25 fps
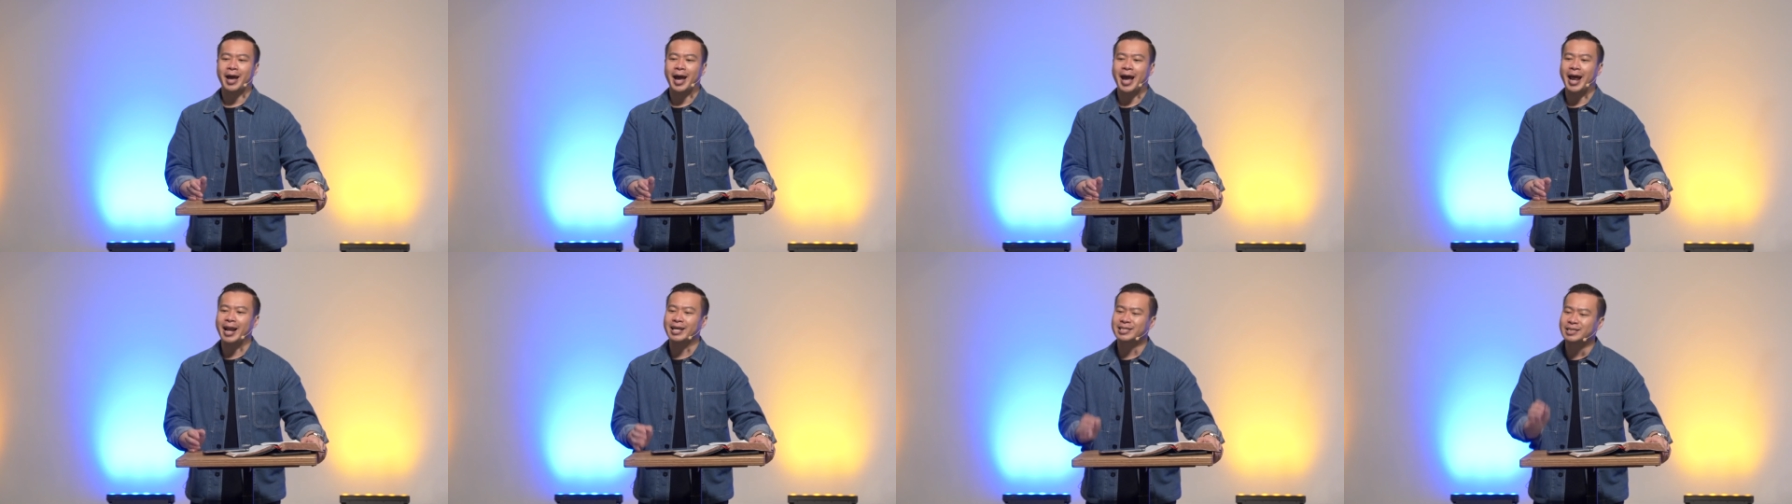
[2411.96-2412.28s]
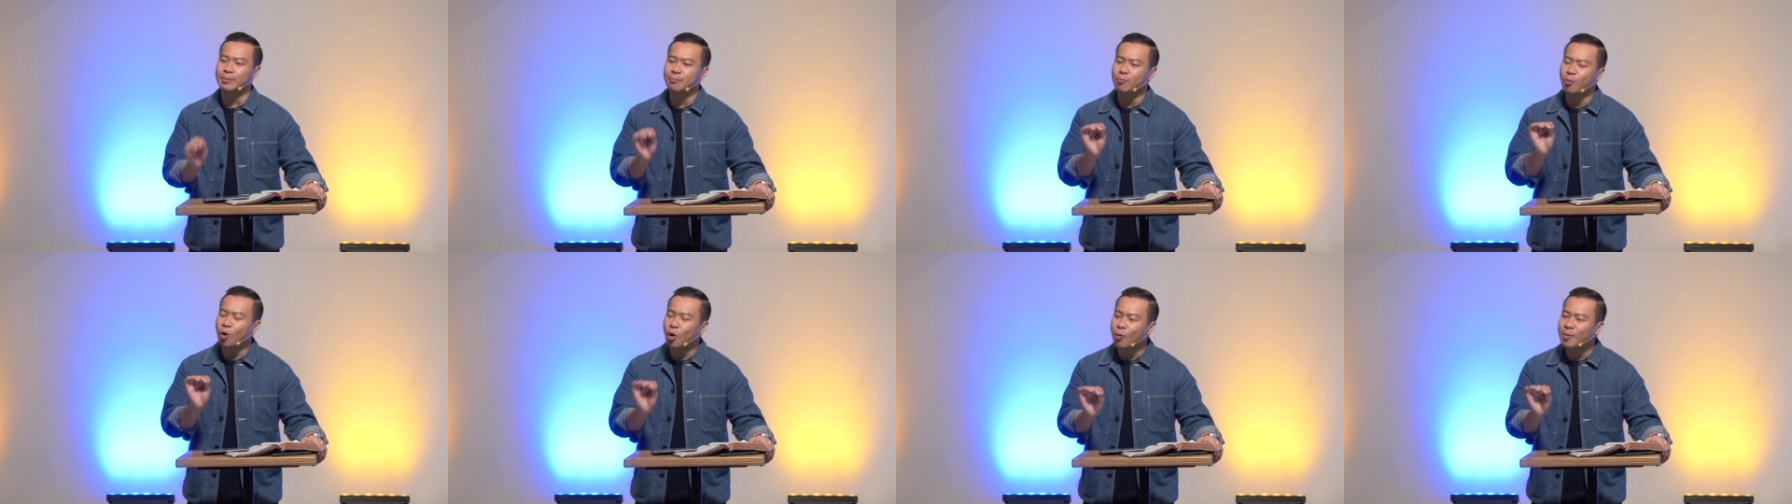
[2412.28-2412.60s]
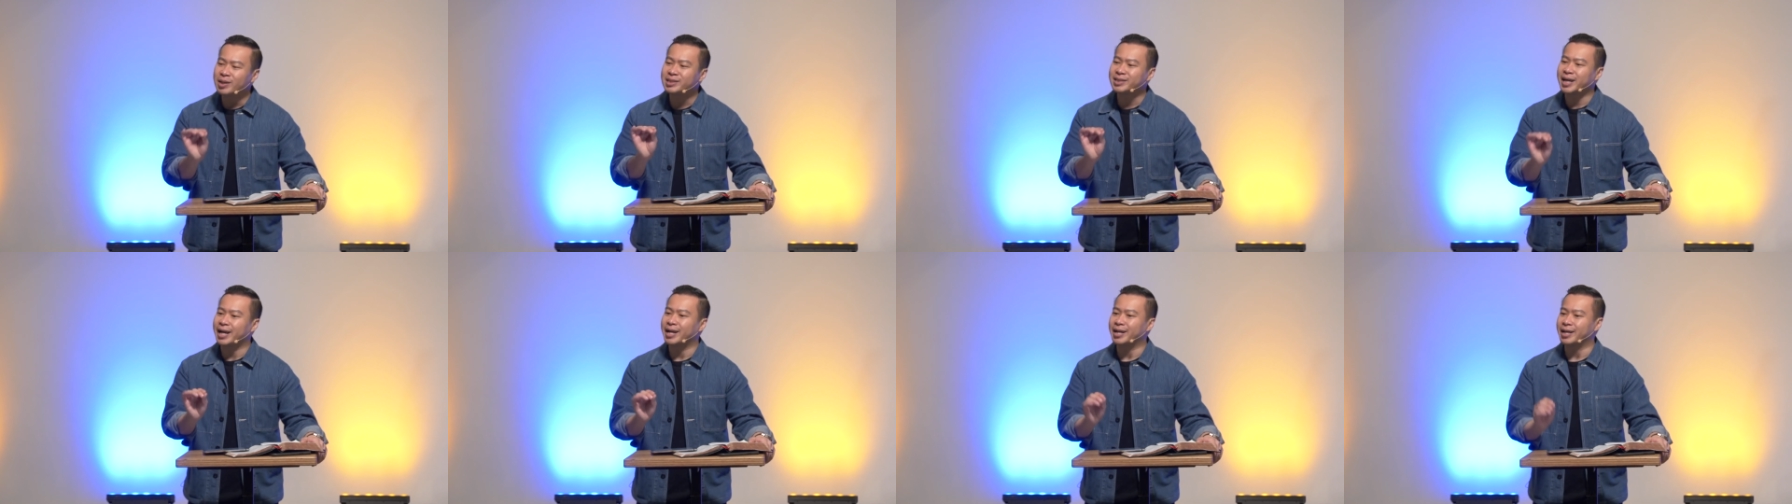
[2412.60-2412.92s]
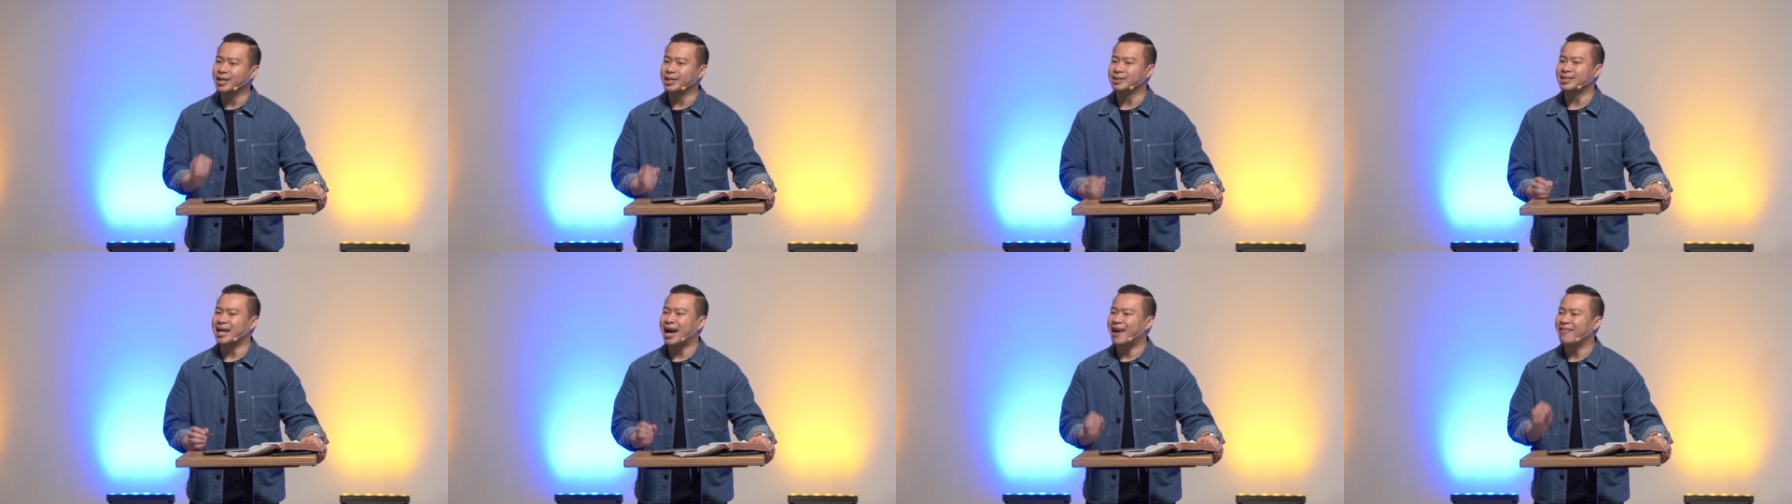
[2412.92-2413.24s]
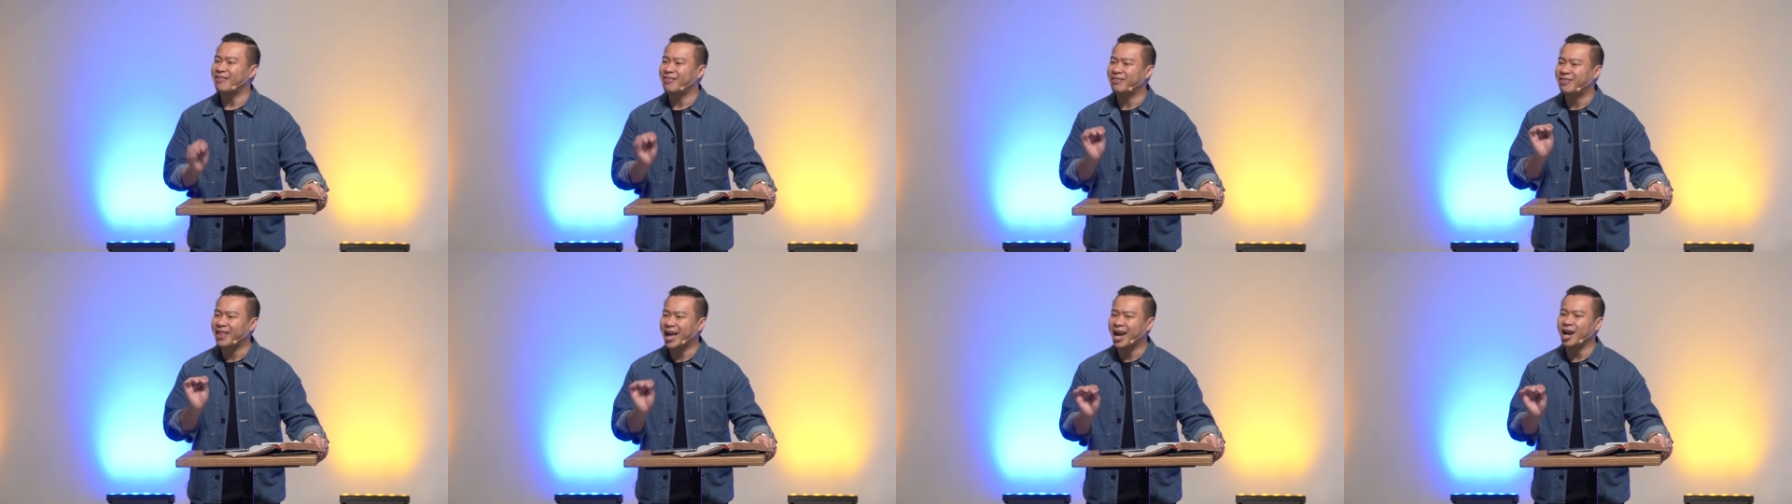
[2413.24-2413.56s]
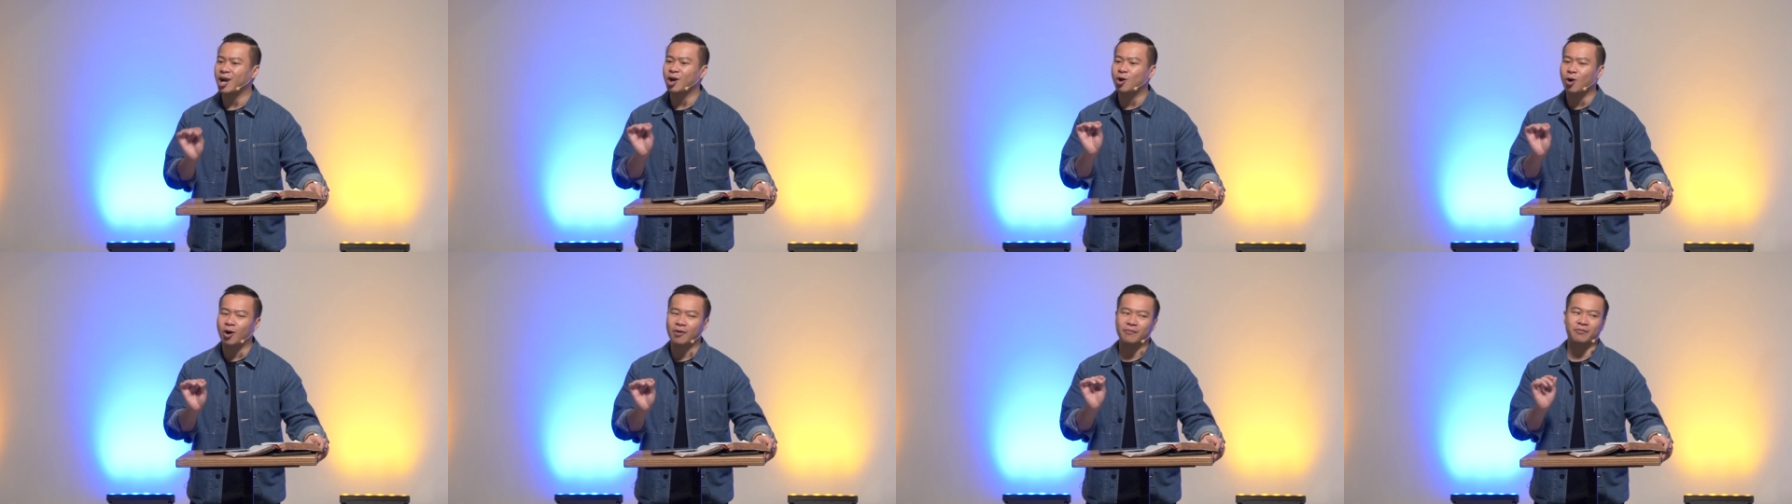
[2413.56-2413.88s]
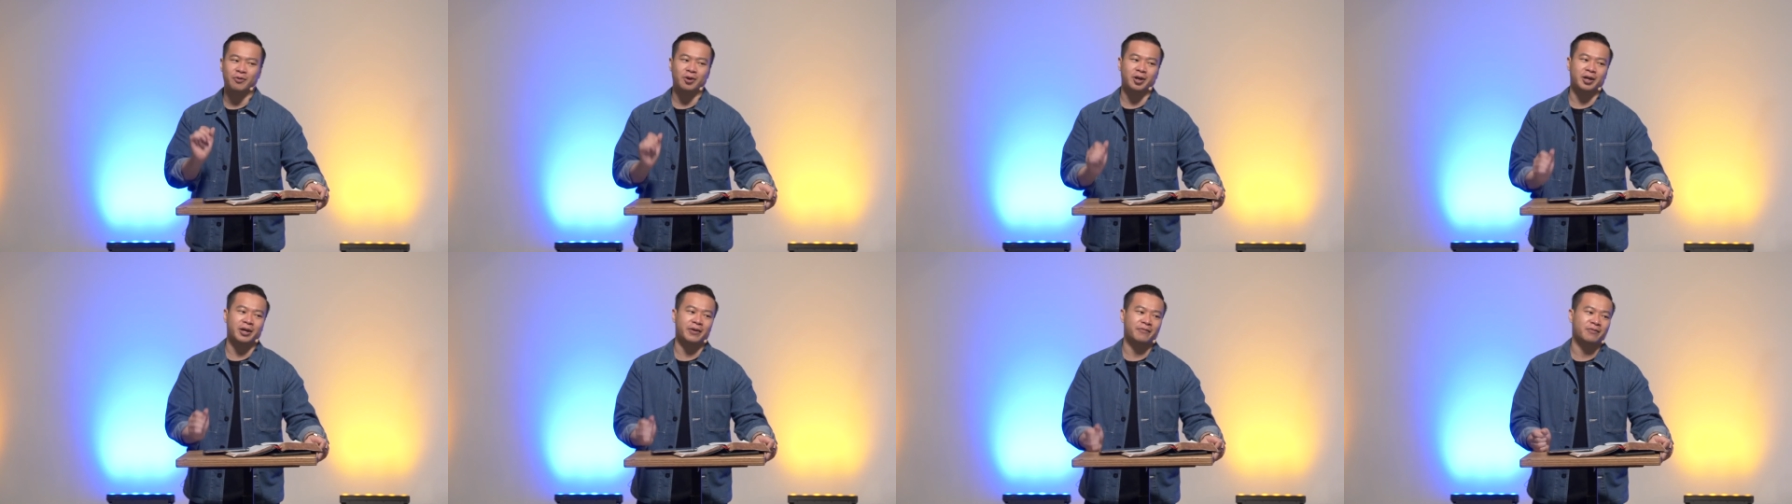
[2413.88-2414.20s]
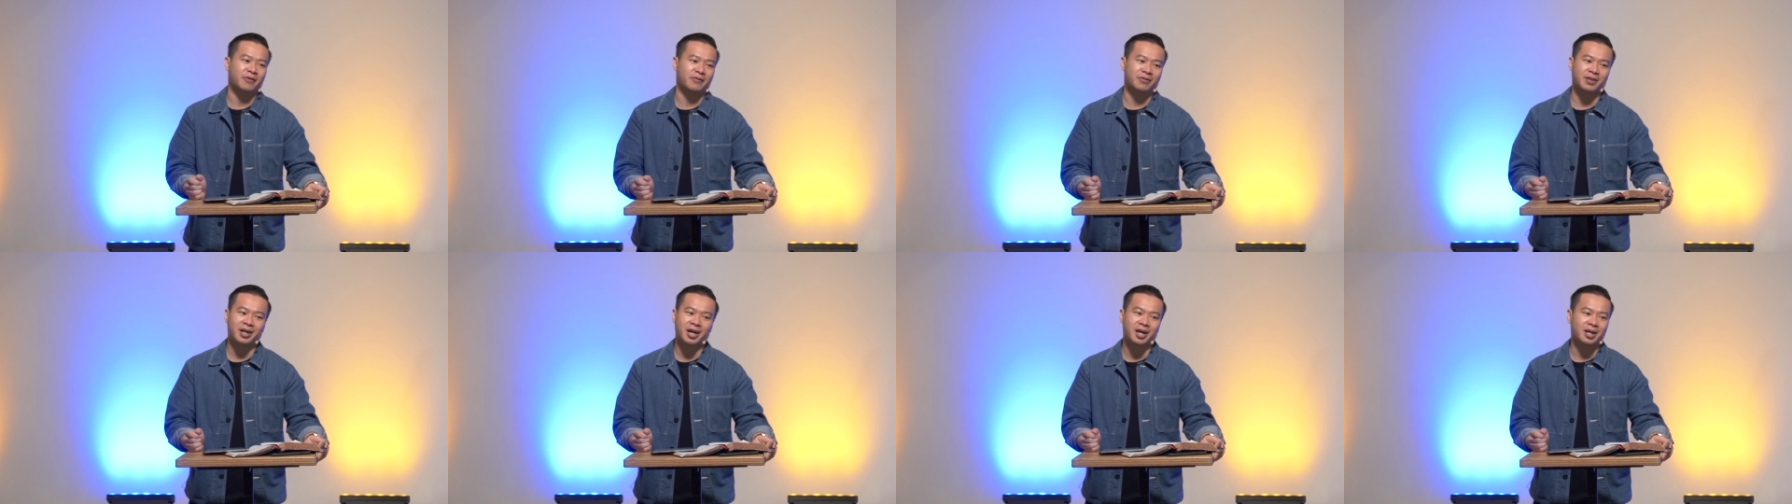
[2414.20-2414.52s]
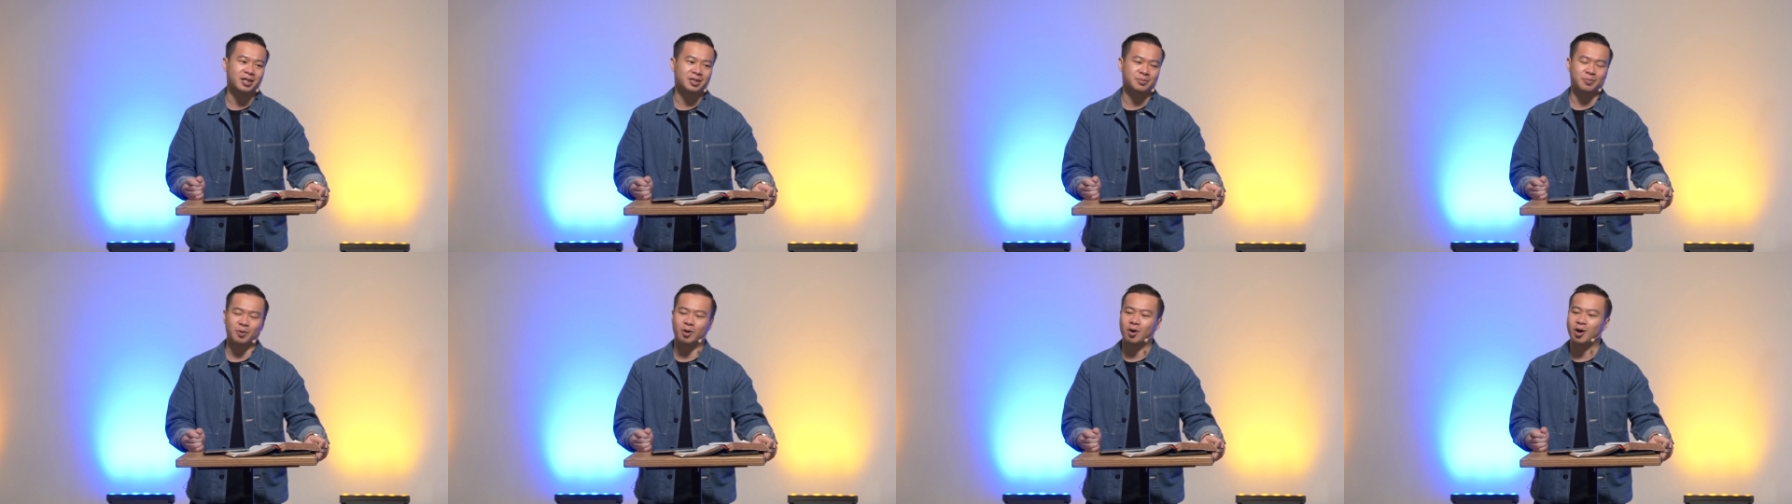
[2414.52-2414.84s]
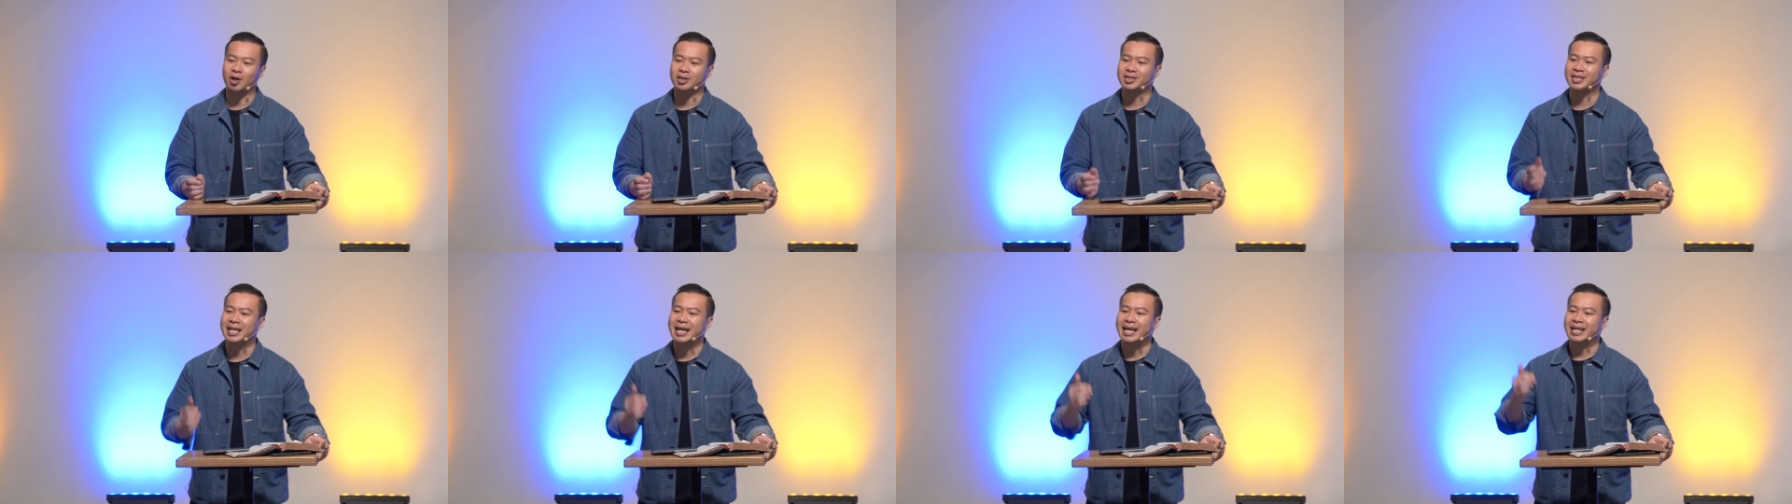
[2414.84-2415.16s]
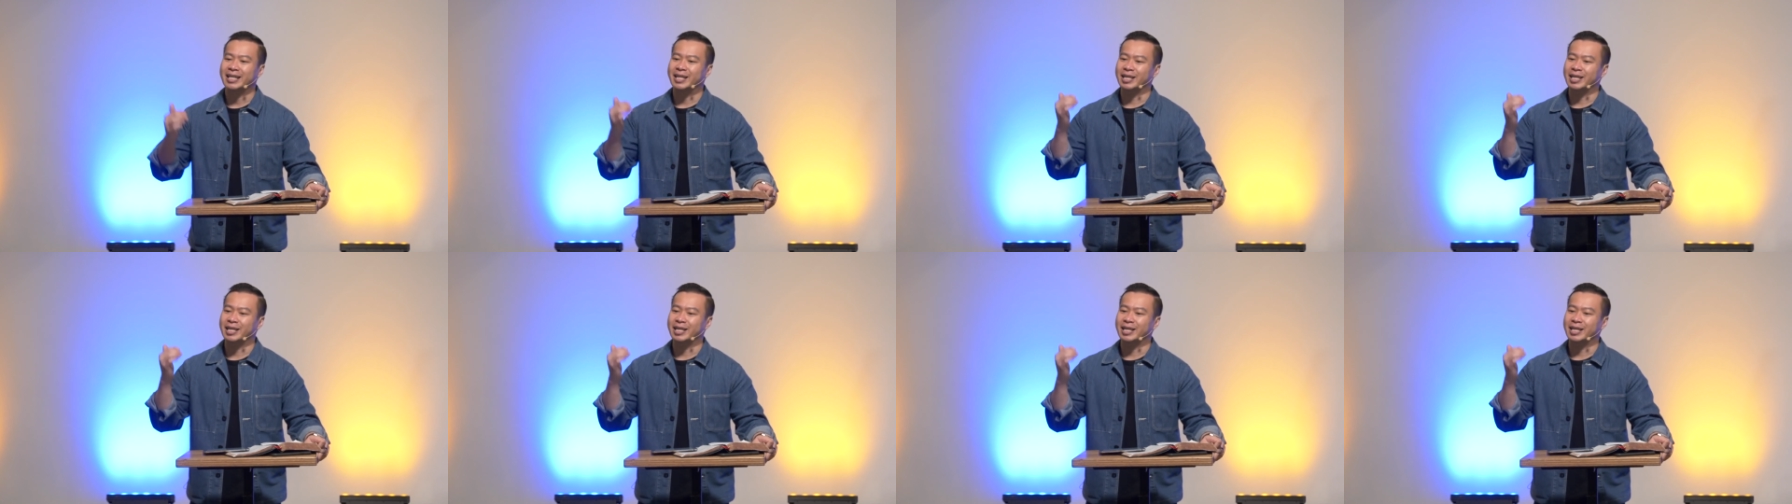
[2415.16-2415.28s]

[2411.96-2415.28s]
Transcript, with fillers: And it's in moments like this I thank God for the gift of tongues because